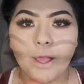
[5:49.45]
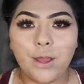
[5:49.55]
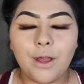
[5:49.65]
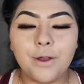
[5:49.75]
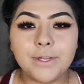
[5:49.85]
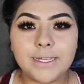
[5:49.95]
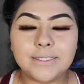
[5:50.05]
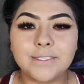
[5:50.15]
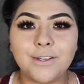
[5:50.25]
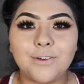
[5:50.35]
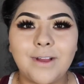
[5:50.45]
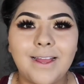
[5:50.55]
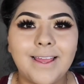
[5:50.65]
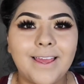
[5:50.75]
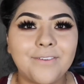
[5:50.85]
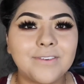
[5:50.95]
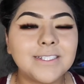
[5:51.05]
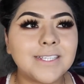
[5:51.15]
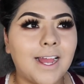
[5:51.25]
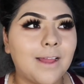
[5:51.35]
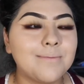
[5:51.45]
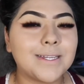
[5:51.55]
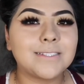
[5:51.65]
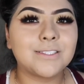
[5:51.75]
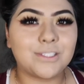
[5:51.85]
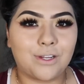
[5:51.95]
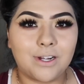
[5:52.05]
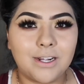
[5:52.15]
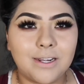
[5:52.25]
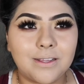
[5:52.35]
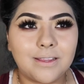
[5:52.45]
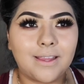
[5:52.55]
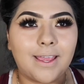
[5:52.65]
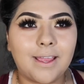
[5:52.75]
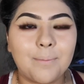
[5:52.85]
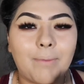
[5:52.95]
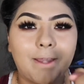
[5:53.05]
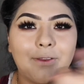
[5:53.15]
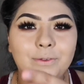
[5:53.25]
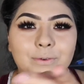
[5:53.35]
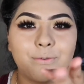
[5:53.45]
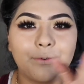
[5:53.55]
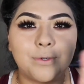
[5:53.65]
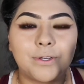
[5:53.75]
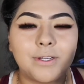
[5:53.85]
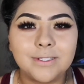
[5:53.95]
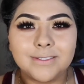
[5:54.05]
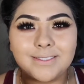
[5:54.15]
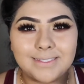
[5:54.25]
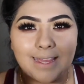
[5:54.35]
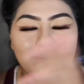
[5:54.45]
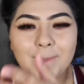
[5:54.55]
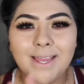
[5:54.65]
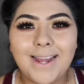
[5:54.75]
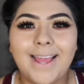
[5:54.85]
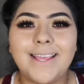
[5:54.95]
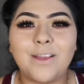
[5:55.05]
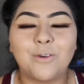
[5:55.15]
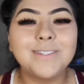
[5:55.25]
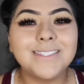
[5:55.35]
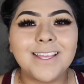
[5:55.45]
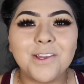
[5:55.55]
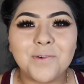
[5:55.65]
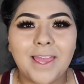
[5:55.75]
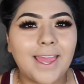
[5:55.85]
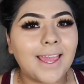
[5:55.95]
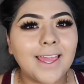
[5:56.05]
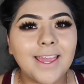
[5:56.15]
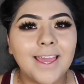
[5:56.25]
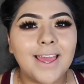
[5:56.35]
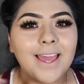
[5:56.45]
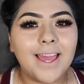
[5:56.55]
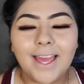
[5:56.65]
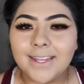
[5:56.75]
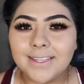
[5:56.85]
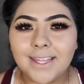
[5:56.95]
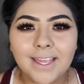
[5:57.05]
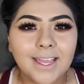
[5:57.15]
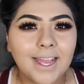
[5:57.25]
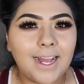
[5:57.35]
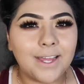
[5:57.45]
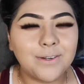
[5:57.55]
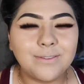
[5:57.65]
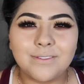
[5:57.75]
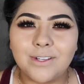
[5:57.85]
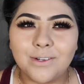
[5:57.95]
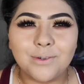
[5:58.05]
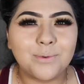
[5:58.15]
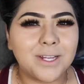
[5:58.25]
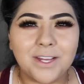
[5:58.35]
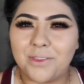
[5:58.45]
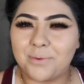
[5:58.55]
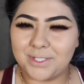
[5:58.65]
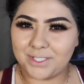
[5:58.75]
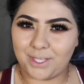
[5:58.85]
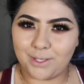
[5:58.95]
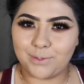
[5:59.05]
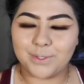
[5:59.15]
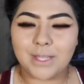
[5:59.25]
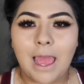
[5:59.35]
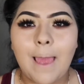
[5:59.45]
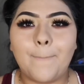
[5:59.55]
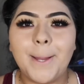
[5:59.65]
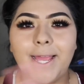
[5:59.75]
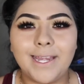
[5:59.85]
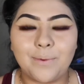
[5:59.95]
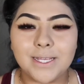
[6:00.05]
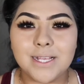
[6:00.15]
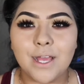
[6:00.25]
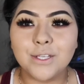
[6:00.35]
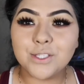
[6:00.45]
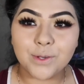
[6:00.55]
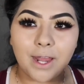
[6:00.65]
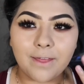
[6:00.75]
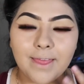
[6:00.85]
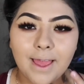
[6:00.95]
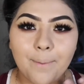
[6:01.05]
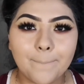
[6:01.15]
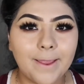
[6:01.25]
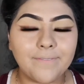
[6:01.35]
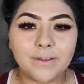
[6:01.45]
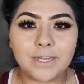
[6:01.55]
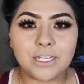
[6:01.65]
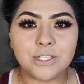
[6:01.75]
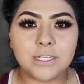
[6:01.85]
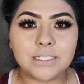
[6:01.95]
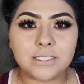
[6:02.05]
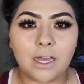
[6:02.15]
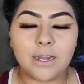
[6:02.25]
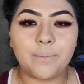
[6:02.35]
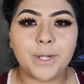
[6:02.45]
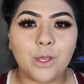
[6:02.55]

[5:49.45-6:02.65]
Okay, so every time I start like my new segment, I always say okay. And like, I don't know what other word to use. But anyways, so now that my foundation is on, I'm gonna go